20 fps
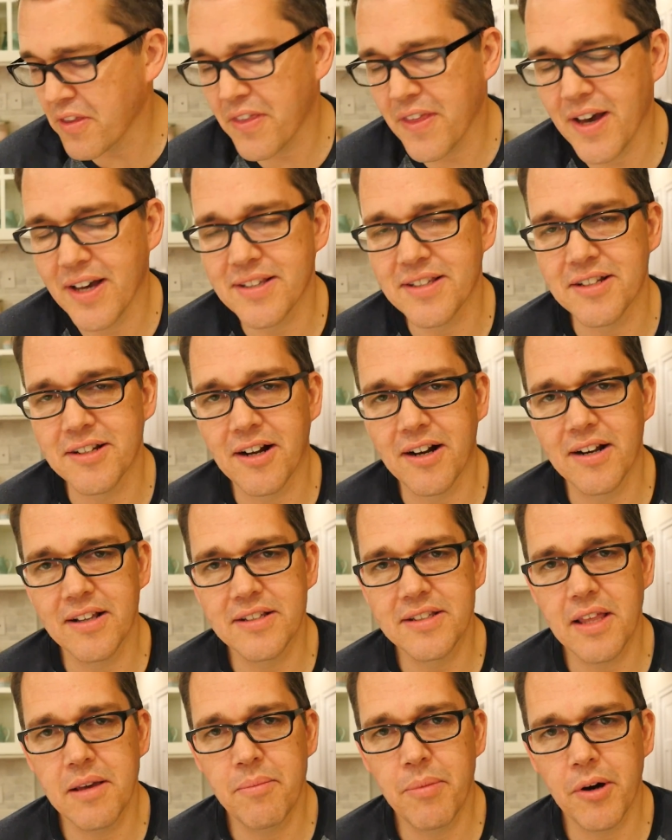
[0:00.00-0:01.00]

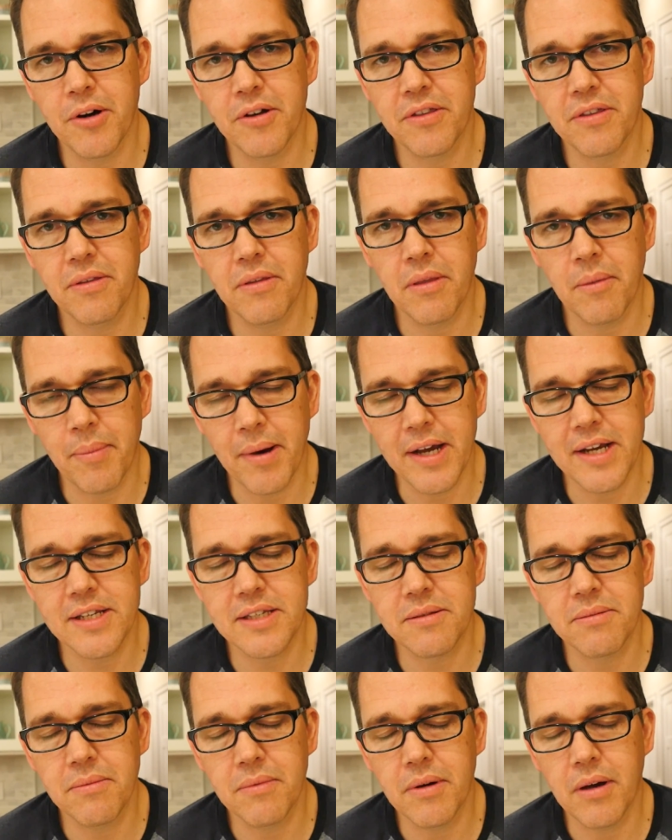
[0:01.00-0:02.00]
$1,000. The
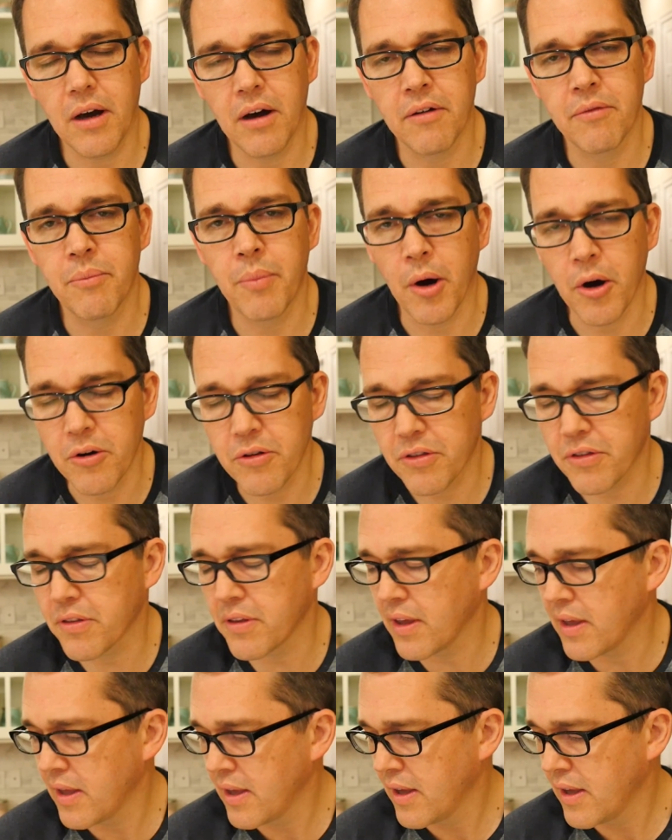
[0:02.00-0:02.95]
base of both